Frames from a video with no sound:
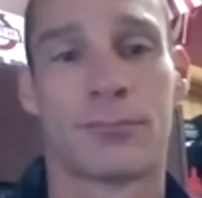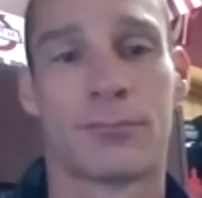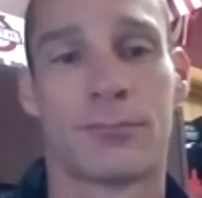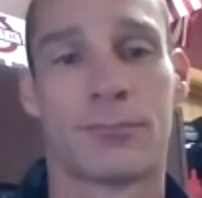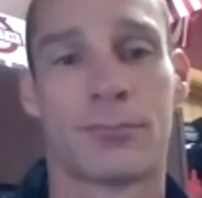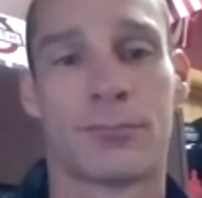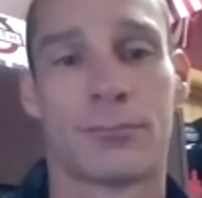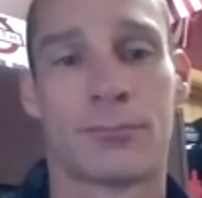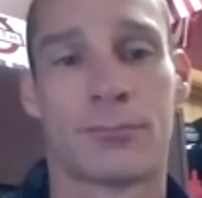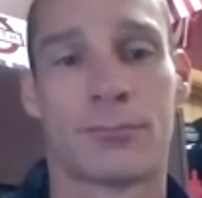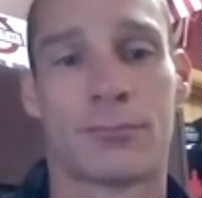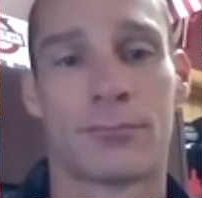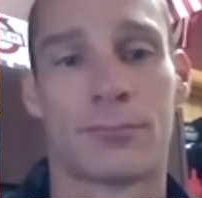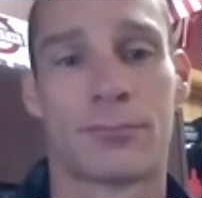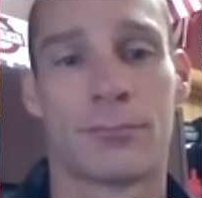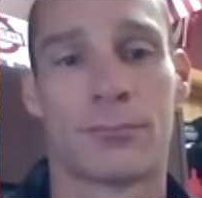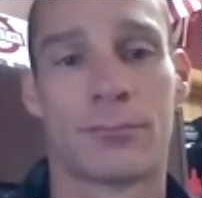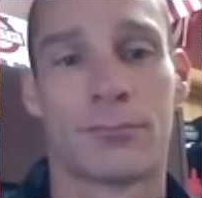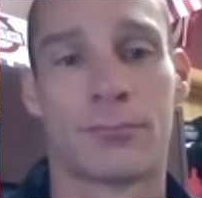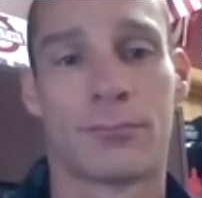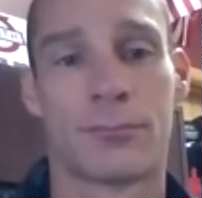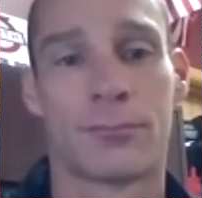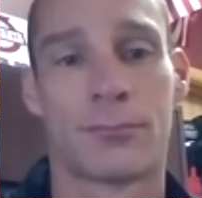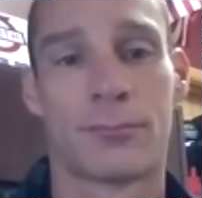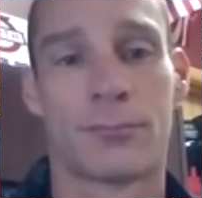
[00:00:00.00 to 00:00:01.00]

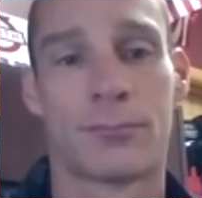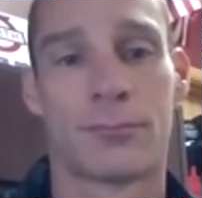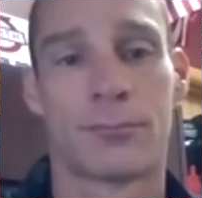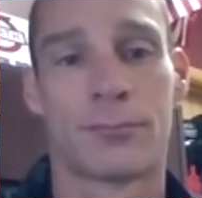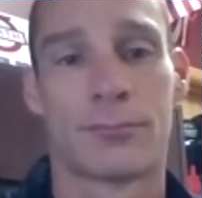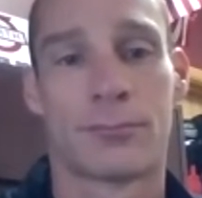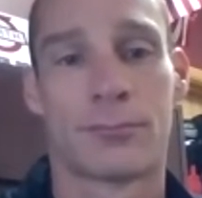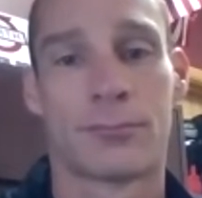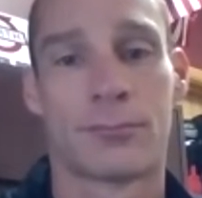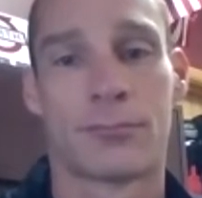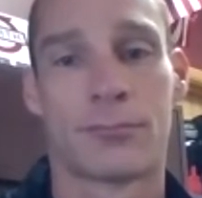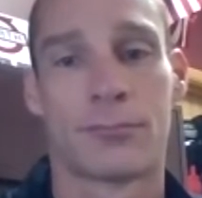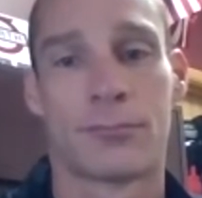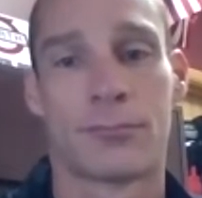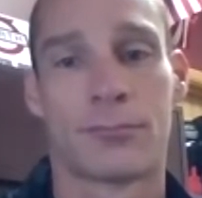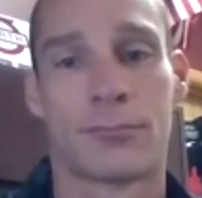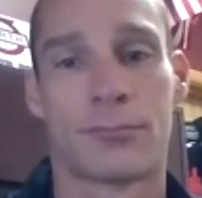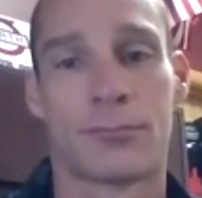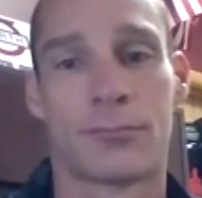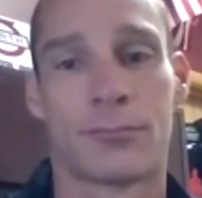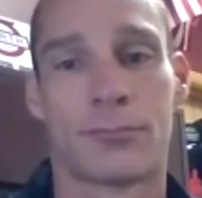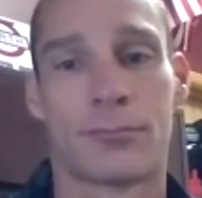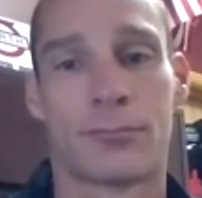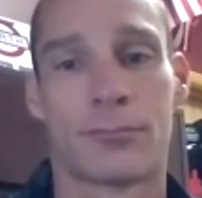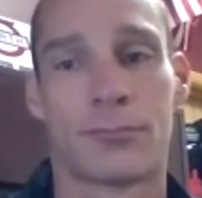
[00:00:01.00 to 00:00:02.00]

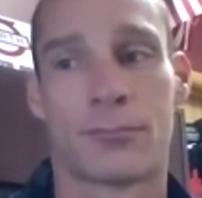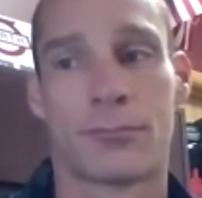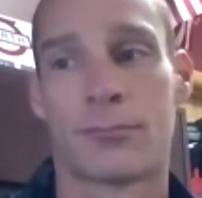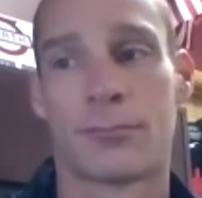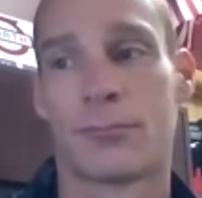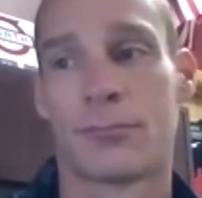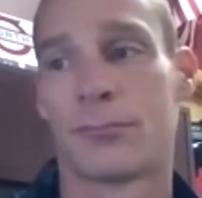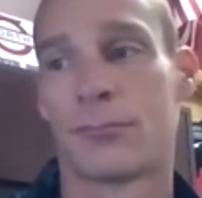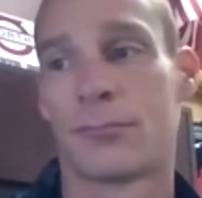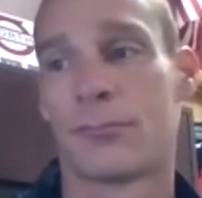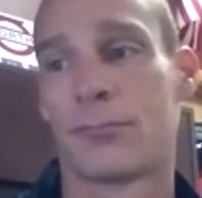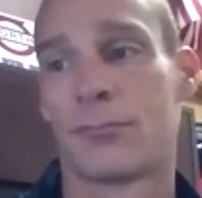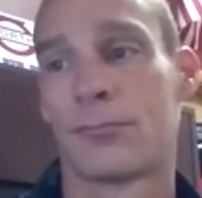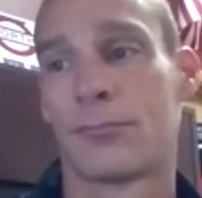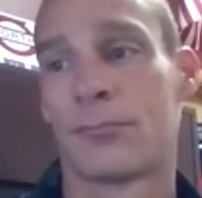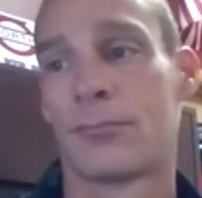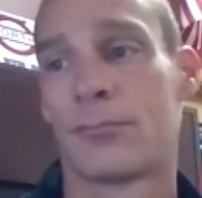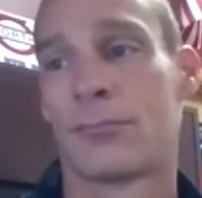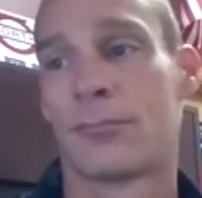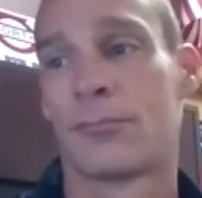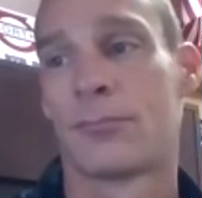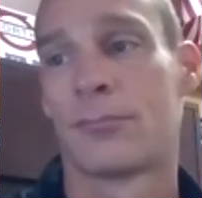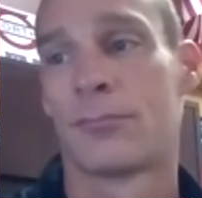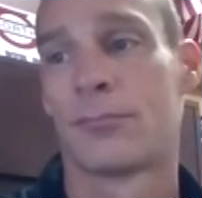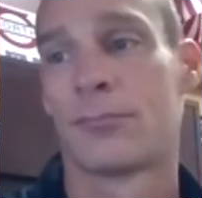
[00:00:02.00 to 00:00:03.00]

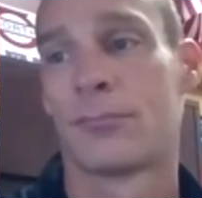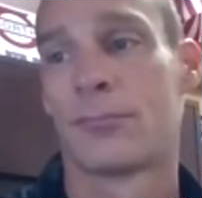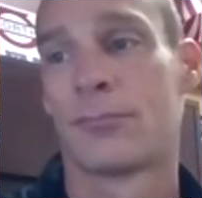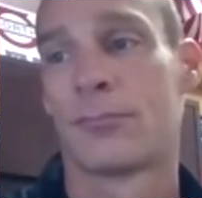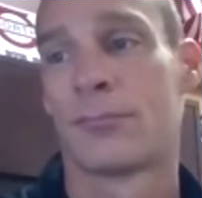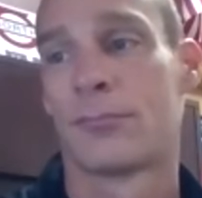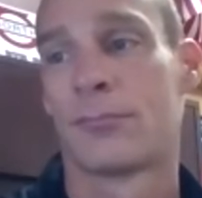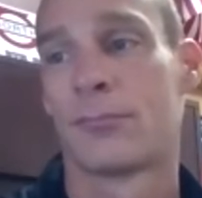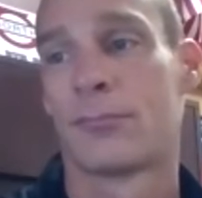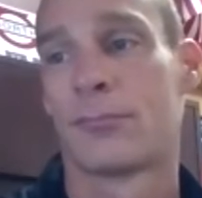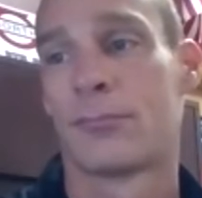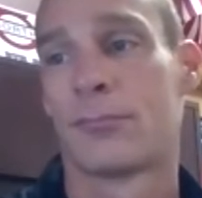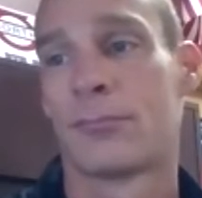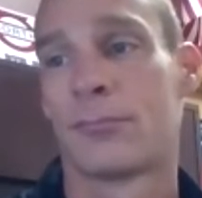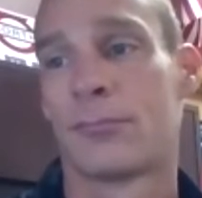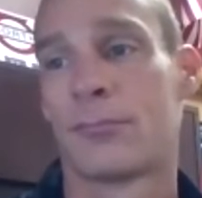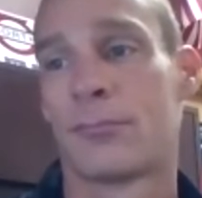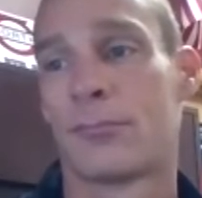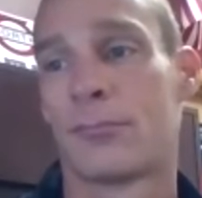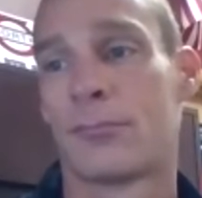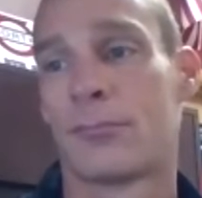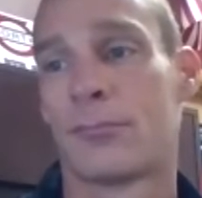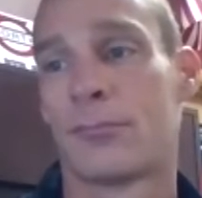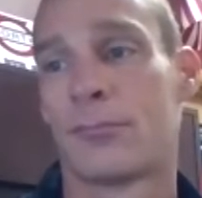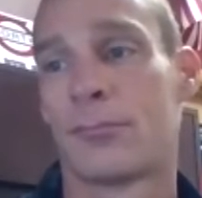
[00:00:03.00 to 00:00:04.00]

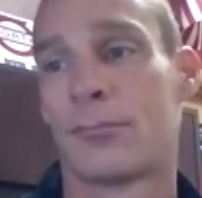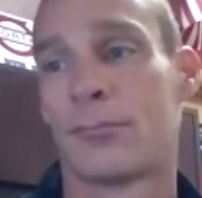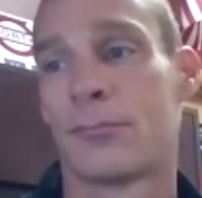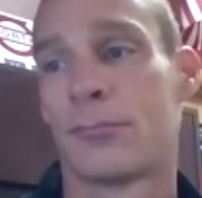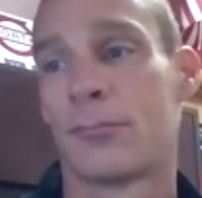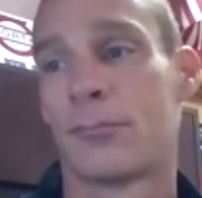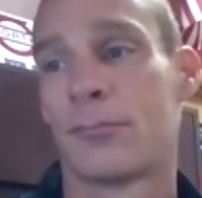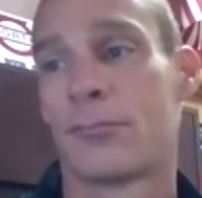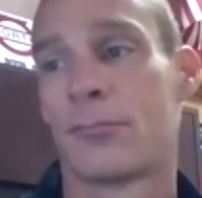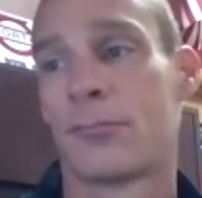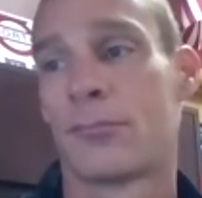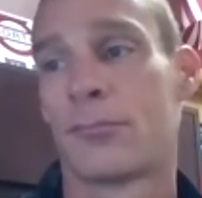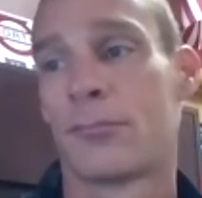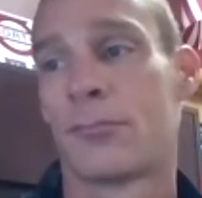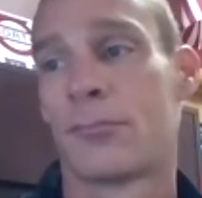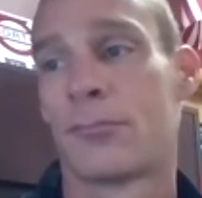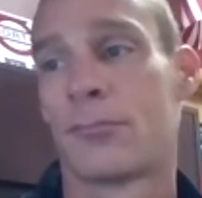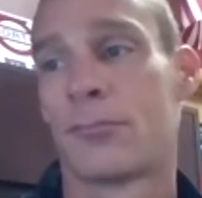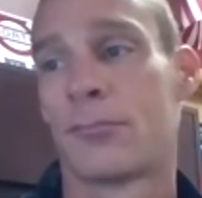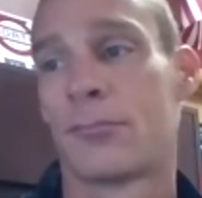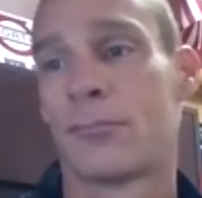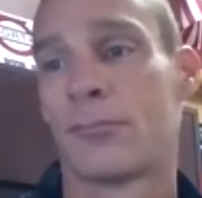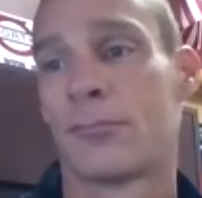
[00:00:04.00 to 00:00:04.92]
(silent)